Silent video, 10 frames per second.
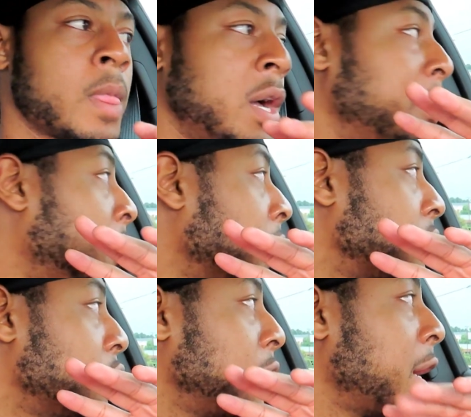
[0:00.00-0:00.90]
I've already
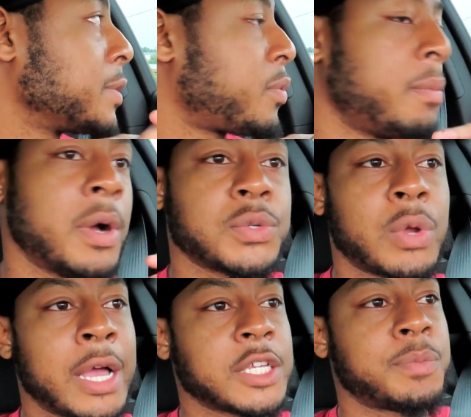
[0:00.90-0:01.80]
told you guys pretty much
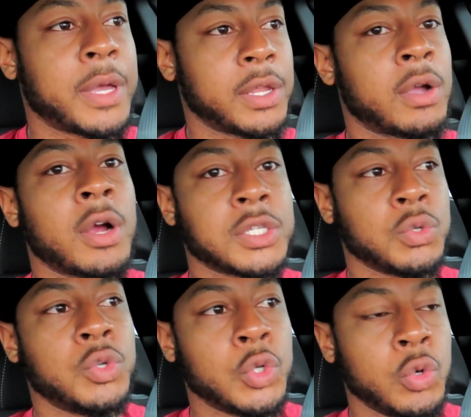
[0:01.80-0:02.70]
what I expect the car
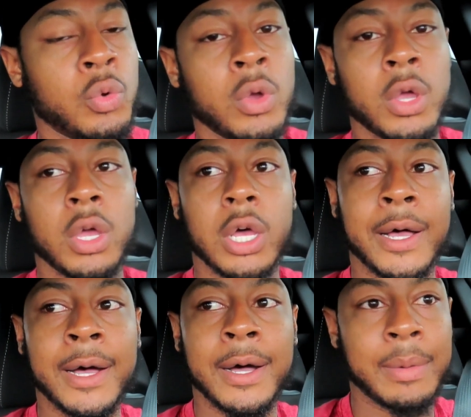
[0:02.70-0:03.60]
to do
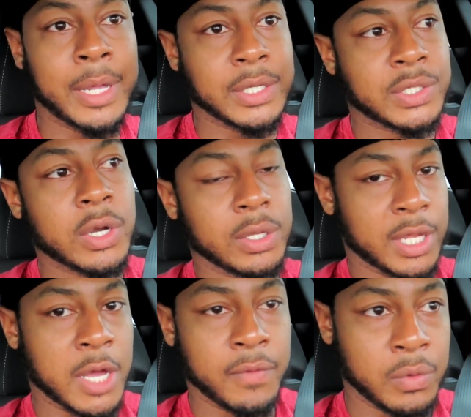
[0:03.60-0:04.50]
at a certain
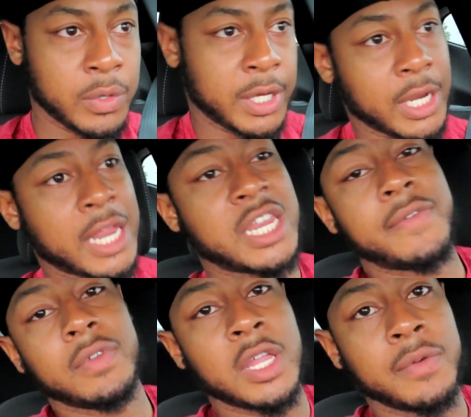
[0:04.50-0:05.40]
level and at
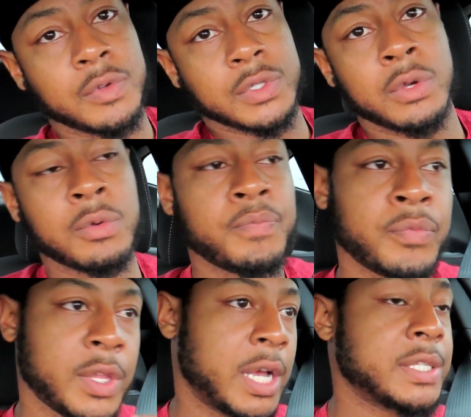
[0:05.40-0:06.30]
different levels. So
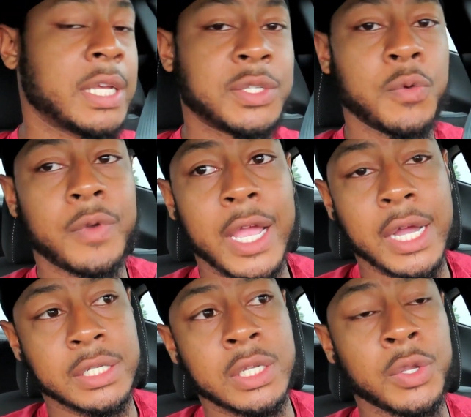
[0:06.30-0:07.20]
y'all stay tuned for that
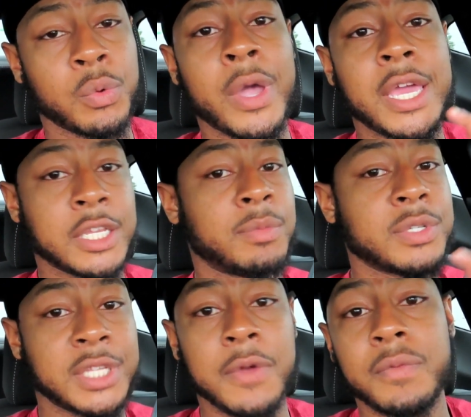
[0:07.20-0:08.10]
because it's on the way and it's
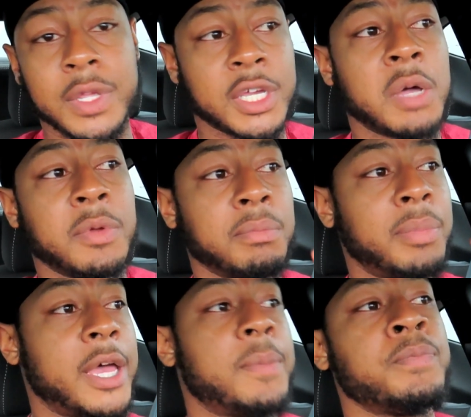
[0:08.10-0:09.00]
most definitely coming.
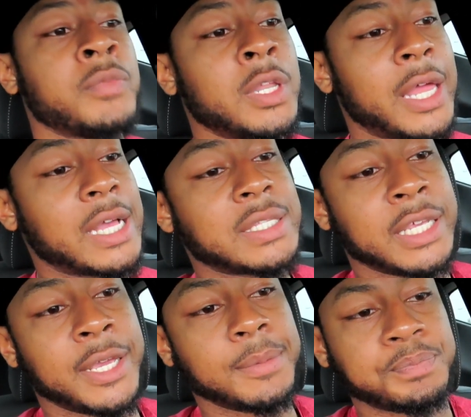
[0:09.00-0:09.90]
But like I
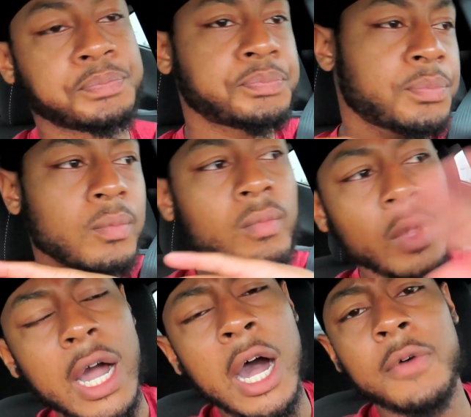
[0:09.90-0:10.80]
said,
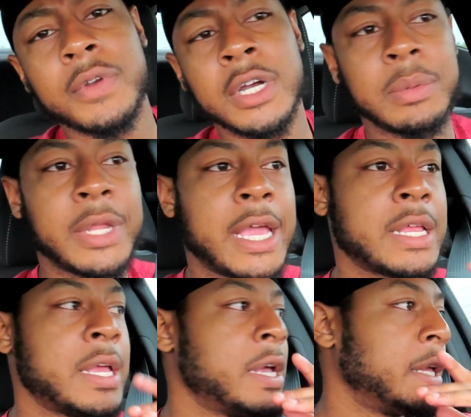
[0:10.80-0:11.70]
off of the update,
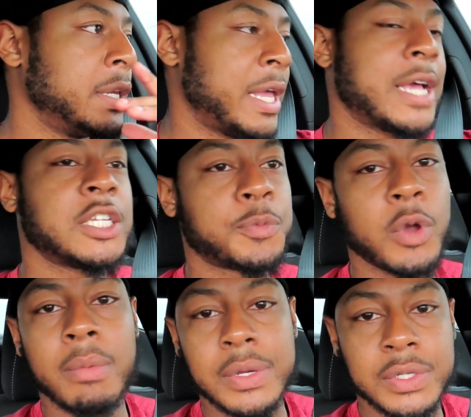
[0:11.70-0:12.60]
that's just
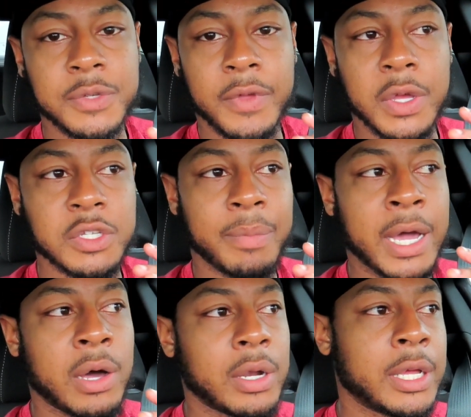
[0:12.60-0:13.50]
pretty much what this video is
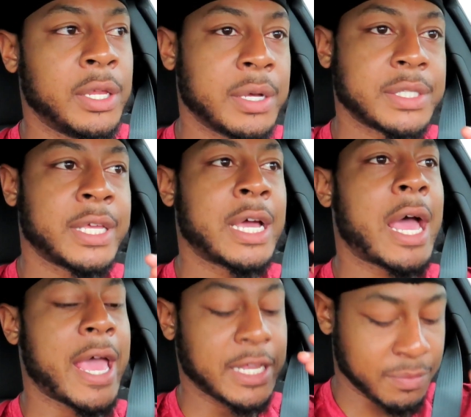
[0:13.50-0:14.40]
about. You know what I'm saying? I
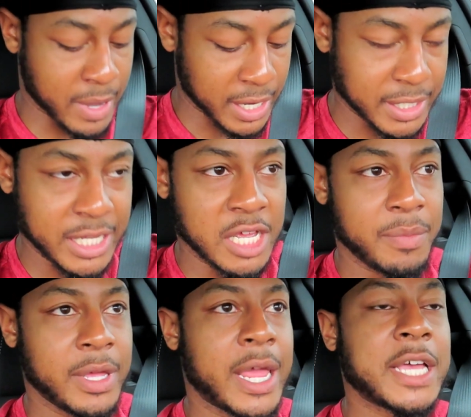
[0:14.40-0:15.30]
had somebody DM
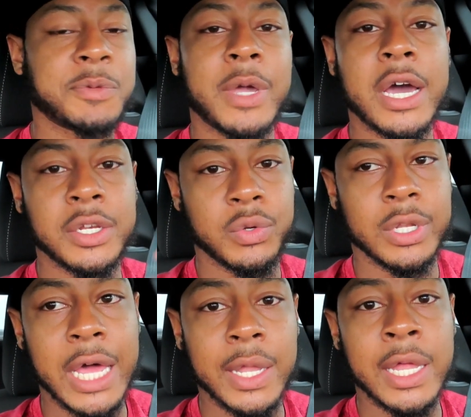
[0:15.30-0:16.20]
me and ask me how to do the
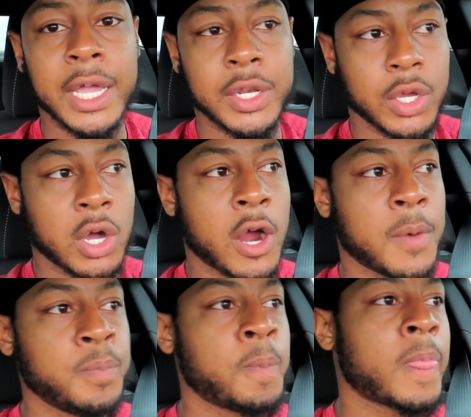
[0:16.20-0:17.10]
line lock in the car,
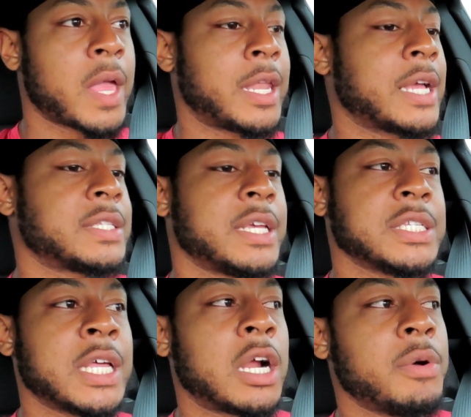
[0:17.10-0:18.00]
and like I said, it's
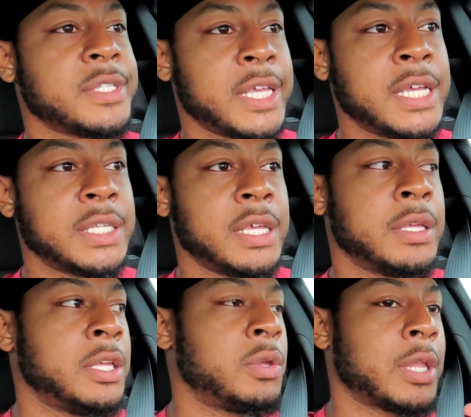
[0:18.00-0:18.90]
not always
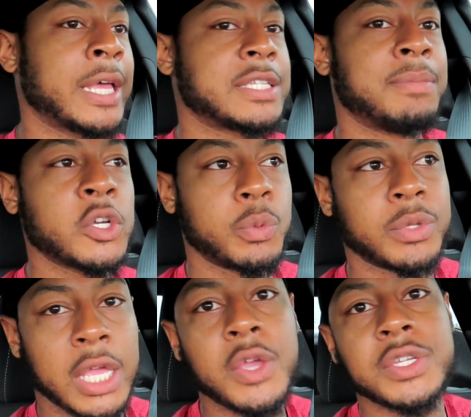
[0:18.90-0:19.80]
easy. Like I said, most people
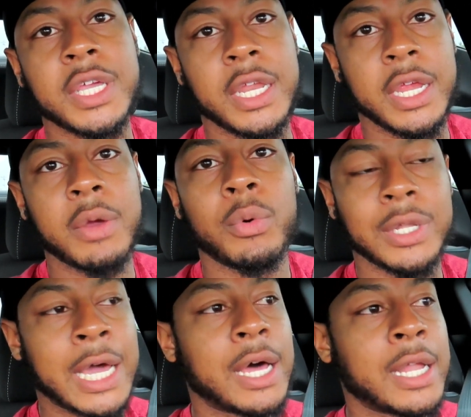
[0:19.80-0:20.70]
think you can just get in here with
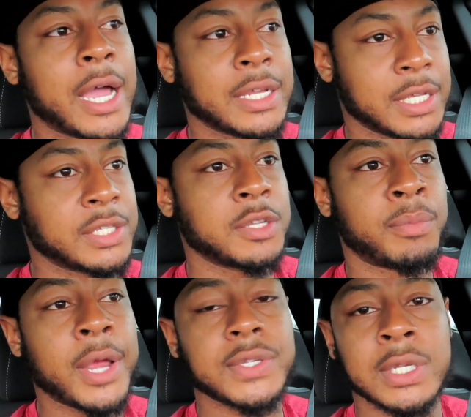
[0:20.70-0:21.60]
line lock because the
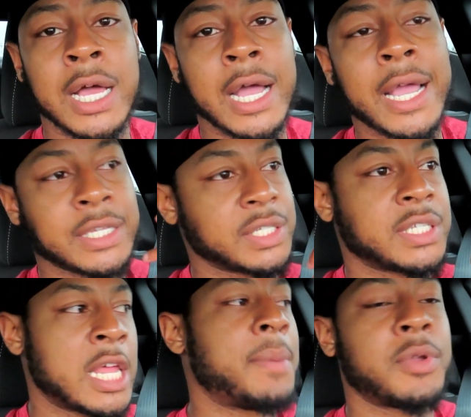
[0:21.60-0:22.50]
brakes are locked. I can just
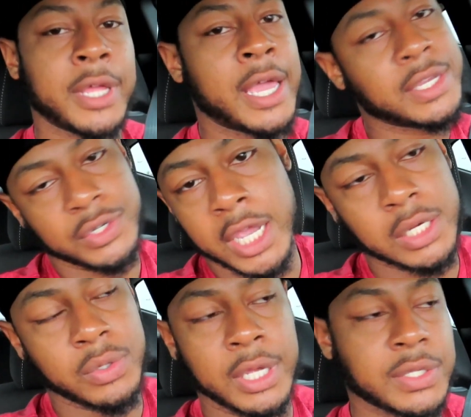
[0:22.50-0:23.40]
slam on the gas. You can't
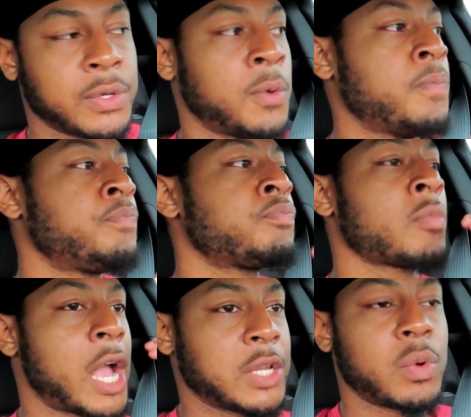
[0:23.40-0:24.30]
do that. So
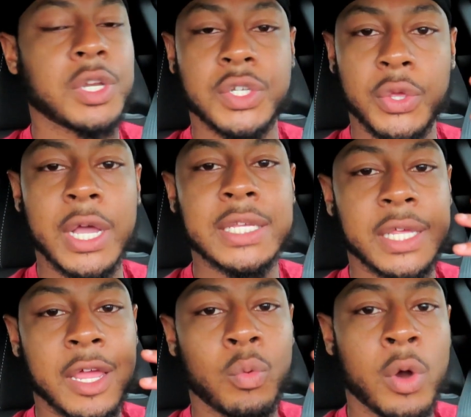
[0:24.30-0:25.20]
I just want to show you guys how
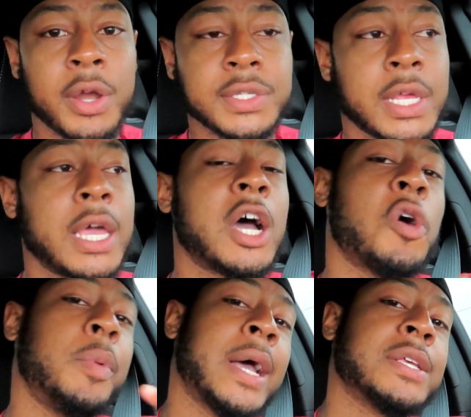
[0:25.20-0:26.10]
that works.
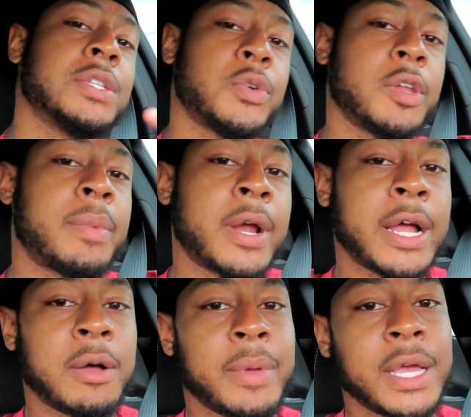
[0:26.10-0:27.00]
Hope you guys enjoyed the
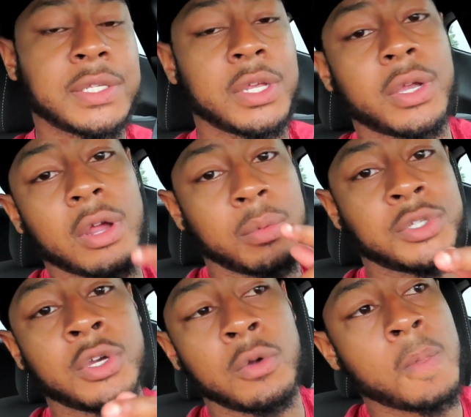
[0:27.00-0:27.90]
burnout, man. It's the Incredible
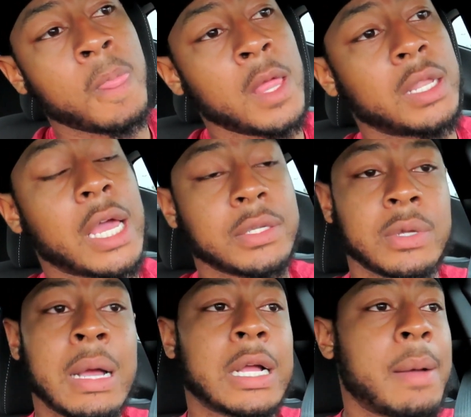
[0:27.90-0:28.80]
Joe. Like,
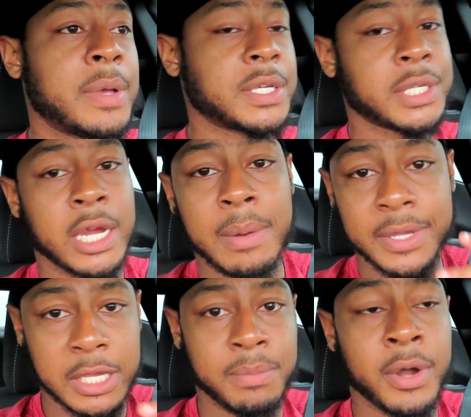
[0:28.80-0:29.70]
subscribe, comment, and share. I'm
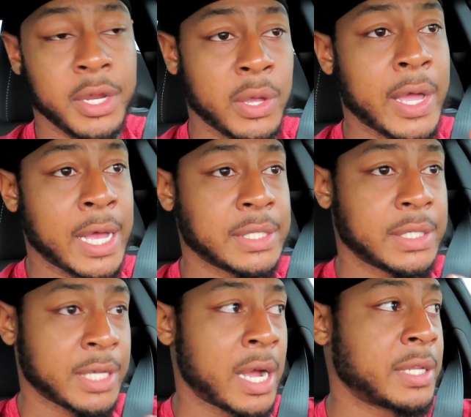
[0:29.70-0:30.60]
gonna keep bringing you guys
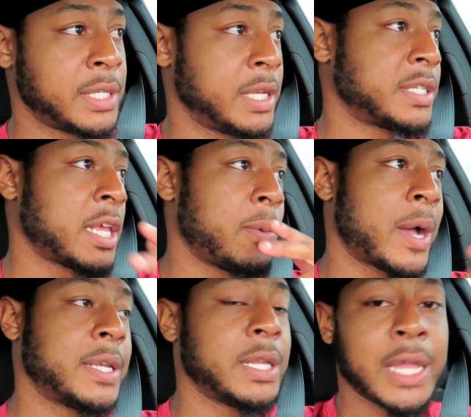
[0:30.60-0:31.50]
this content the same
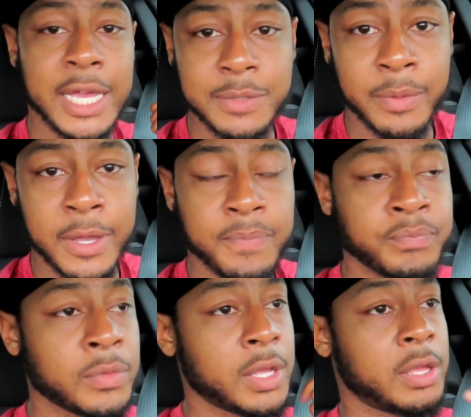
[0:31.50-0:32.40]
way I did last month.
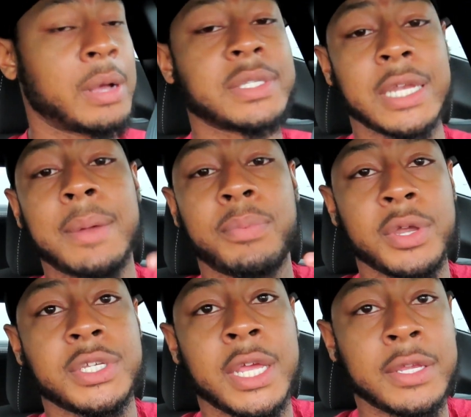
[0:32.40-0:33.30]
You know what I'm saying? I
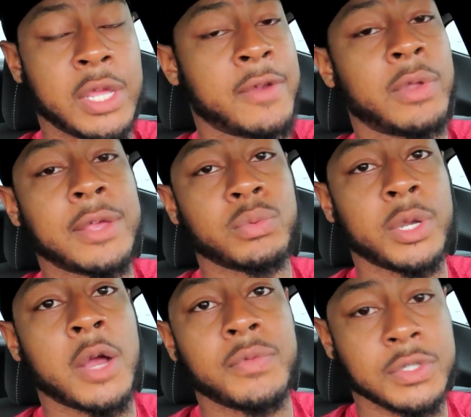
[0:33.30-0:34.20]
appreciate every last one
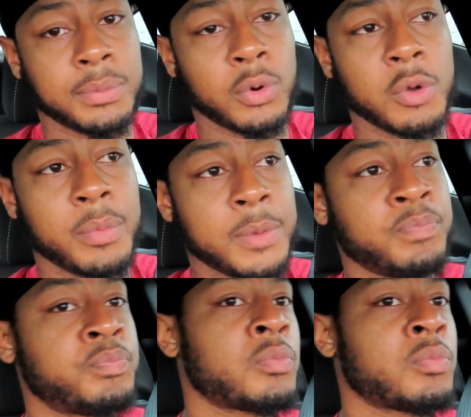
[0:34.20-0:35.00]
of y'all for supporting me.